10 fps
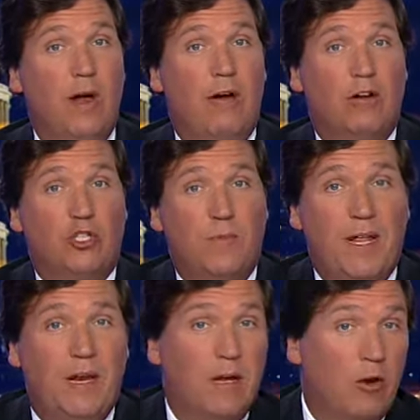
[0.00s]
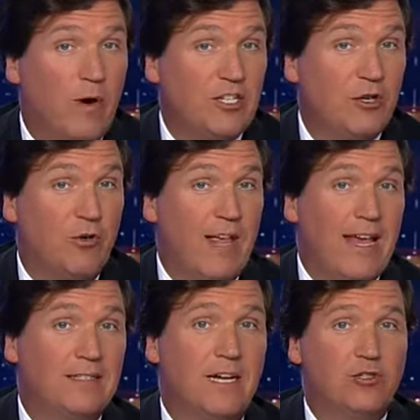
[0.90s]
Eric Schmidt at a congressional
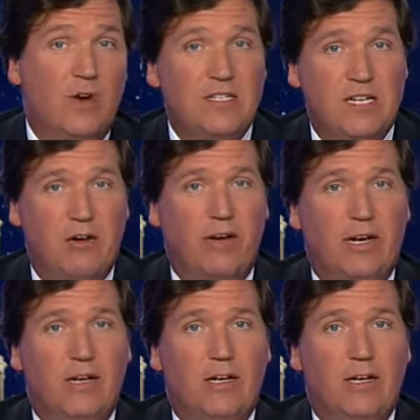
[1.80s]
antitrust hearing.